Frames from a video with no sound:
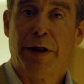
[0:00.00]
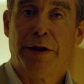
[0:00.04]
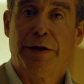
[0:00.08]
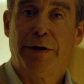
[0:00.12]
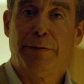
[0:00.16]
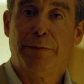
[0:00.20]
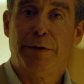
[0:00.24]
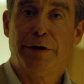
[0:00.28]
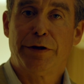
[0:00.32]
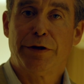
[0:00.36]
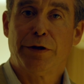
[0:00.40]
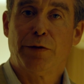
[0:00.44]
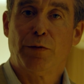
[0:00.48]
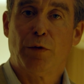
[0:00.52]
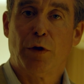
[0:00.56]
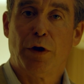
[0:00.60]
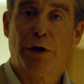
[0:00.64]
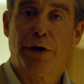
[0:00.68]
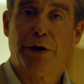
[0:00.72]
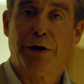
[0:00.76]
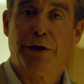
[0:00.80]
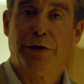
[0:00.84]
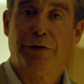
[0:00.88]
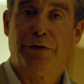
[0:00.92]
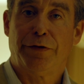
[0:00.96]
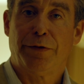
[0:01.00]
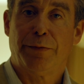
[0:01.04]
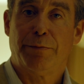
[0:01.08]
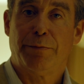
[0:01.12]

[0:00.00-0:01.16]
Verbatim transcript: The missing word is